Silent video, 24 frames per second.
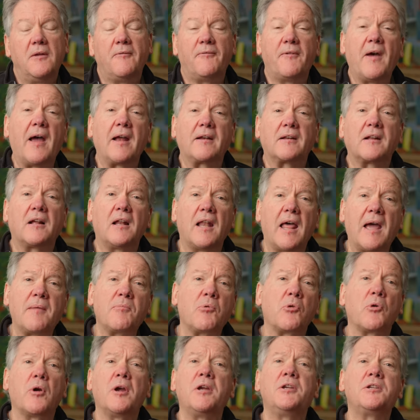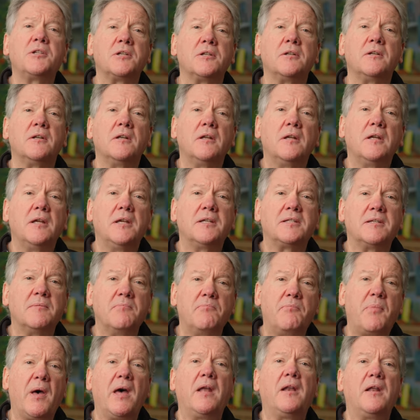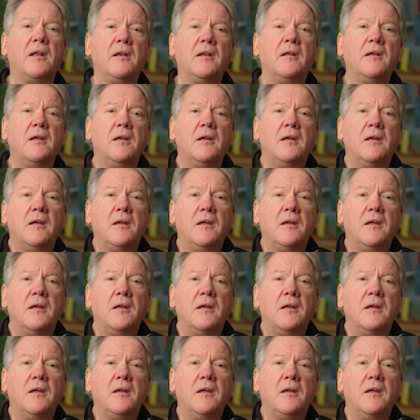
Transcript: In fact, collaboration is embedded